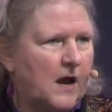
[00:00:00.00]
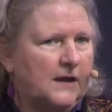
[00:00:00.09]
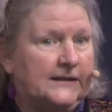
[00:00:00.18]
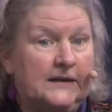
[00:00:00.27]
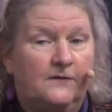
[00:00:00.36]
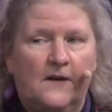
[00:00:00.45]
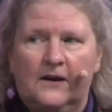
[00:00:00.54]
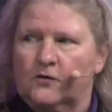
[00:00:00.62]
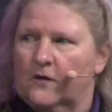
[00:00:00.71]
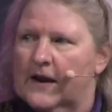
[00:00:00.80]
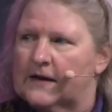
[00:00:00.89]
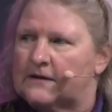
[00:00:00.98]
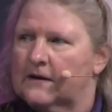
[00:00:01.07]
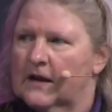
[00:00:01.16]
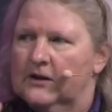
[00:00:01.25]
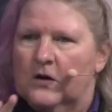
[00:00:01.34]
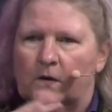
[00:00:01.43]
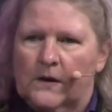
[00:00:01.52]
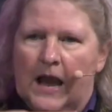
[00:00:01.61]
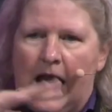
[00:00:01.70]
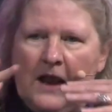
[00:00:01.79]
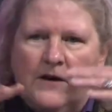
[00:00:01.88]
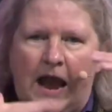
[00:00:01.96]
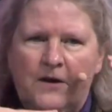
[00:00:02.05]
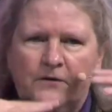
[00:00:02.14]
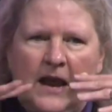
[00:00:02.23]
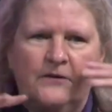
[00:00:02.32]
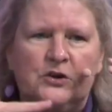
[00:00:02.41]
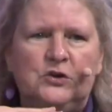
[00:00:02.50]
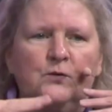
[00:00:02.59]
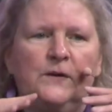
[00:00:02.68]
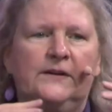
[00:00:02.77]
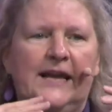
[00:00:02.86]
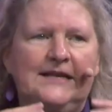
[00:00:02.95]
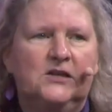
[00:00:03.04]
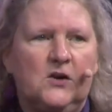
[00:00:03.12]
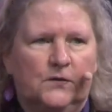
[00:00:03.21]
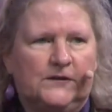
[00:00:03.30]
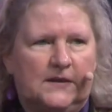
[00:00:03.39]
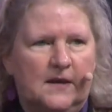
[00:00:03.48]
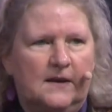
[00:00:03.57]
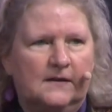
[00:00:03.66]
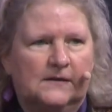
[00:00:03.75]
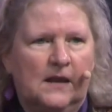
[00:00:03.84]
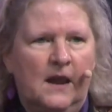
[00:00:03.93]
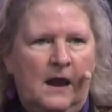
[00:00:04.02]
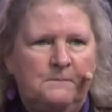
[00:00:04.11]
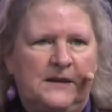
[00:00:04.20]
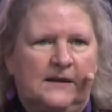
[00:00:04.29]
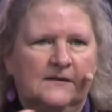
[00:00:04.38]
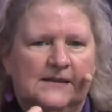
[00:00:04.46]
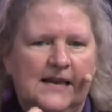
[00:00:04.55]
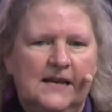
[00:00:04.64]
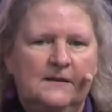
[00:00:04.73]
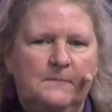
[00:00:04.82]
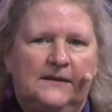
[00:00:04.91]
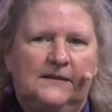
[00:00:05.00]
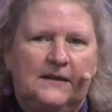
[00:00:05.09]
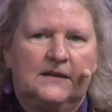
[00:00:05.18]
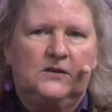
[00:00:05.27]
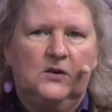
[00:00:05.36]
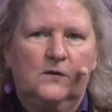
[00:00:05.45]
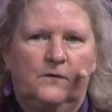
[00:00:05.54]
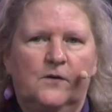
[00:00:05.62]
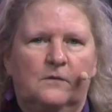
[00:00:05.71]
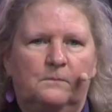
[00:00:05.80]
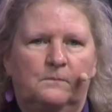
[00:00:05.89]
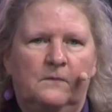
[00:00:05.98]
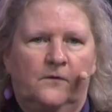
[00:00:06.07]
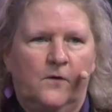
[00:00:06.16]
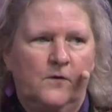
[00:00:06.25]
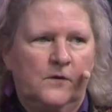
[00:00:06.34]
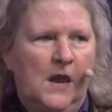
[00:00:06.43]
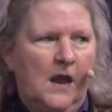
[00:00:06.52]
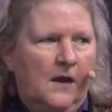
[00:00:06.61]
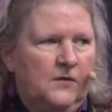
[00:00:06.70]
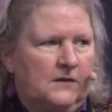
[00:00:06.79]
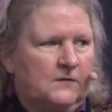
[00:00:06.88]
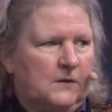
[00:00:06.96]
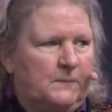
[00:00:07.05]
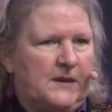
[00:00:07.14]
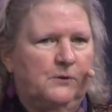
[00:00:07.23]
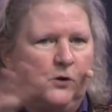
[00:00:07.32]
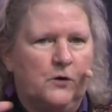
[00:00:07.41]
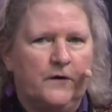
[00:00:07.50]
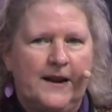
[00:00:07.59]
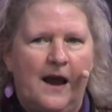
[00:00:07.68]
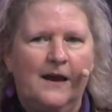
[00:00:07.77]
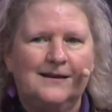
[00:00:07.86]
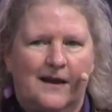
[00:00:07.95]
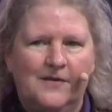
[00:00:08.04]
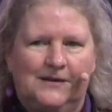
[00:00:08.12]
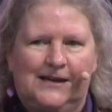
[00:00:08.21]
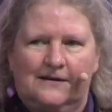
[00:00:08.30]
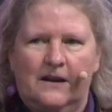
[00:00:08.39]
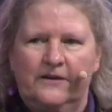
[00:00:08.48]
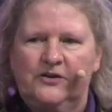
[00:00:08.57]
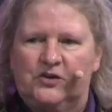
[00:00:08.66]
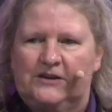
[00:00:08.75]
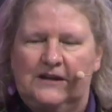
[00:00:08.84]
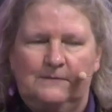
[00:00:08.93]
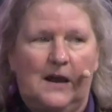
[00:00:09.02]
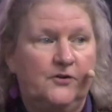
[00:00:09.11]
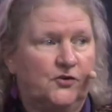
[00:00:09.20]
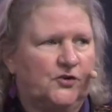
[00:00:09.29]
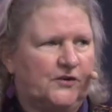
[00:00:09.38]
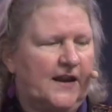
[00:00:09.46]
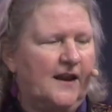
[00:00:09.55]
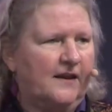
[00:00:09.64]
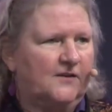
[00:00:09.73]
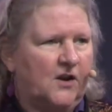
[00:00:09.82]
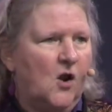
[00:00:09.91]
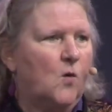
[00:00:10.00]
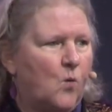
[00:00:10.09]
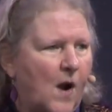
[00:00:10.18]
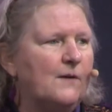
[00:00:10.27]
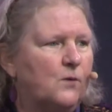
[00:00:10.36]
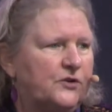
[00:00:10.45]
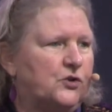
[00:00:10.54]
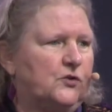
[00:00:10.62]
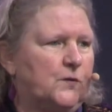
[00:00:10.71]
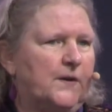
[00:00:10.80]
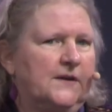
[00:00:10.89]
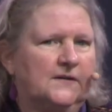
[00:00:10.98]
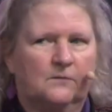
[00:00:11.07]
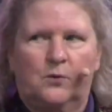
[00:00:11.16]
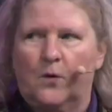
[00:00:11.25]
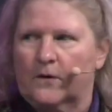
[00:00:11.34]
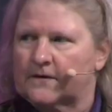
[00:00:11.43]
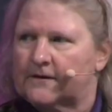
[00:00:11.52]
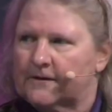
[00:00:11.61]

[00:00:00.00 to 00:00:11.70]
defect rate? How can you relate those things? Because then it makes it easier for the people who are not on the technology team to understand why what you're doing is important.